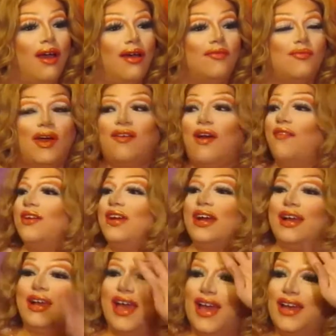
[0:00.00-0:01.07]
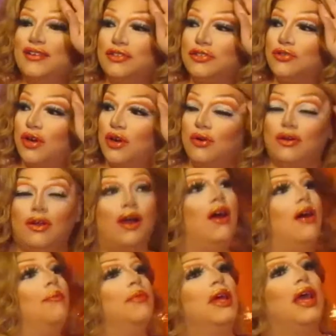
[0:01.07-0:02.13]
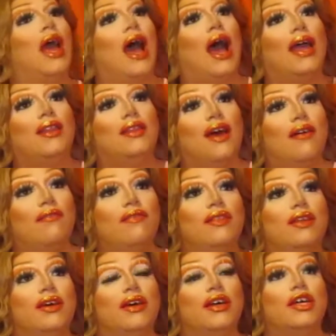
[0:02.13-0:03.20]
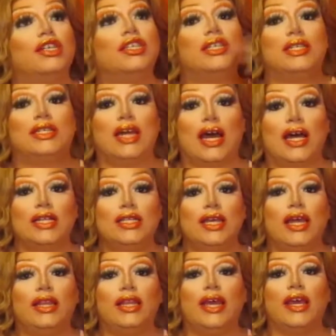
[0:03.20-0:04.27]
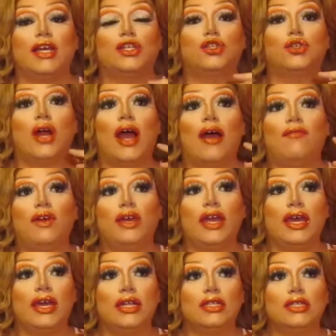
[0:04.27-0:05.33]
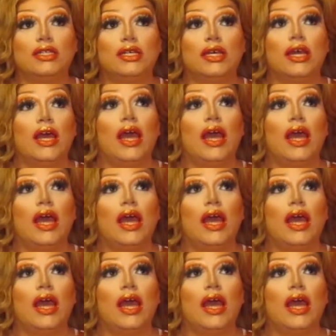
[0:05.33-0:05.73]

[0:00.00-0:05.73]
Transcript: Am I having a gay stroke? I love the studs and the extravagant